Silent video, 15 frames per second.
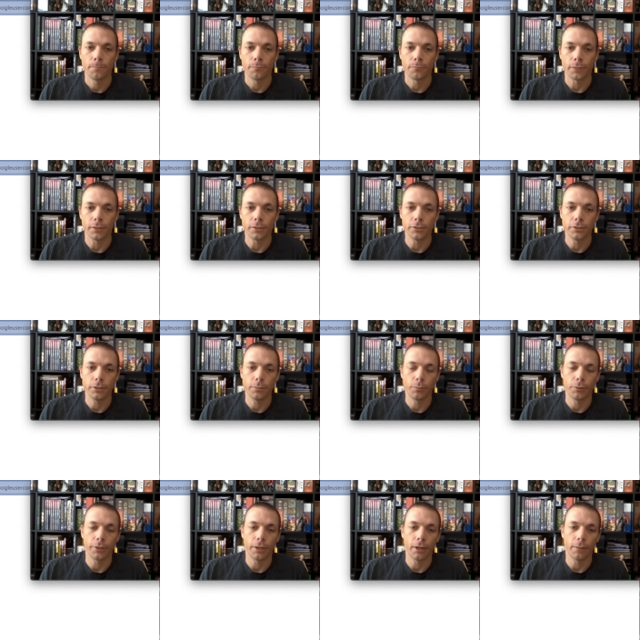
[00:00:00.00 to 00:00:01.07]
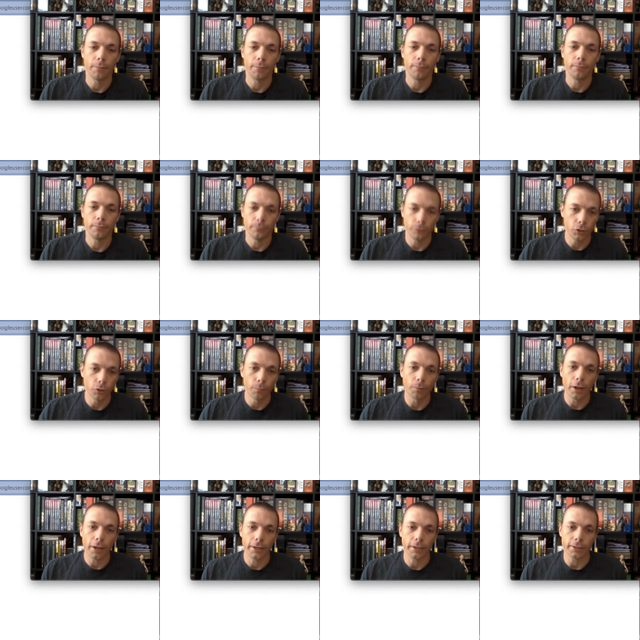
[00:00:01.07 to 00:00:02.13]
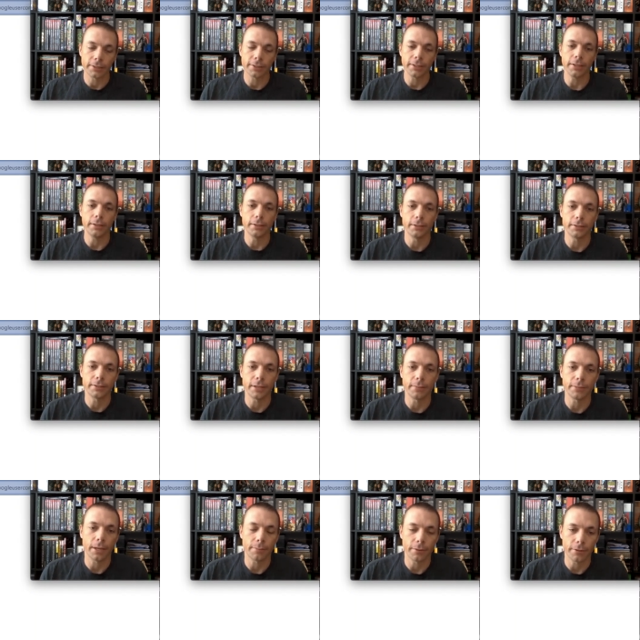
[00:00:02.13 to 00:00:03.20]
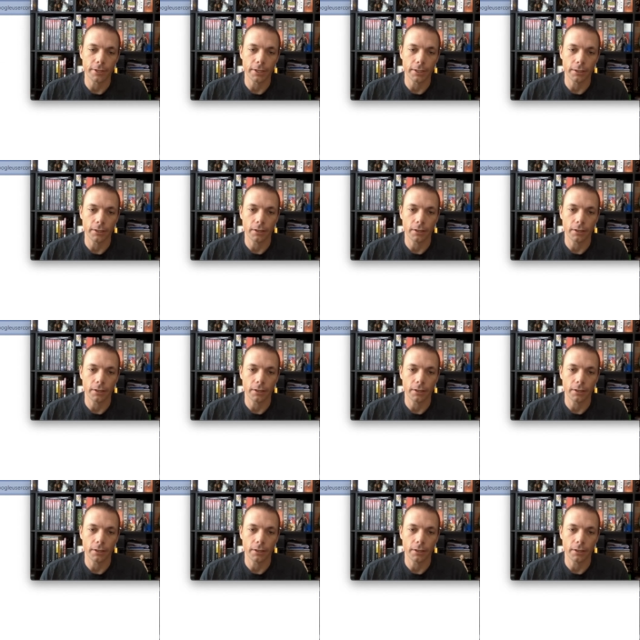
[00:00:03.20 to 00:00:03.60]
And this is going to bring up, you're probably going to see the same type of thing.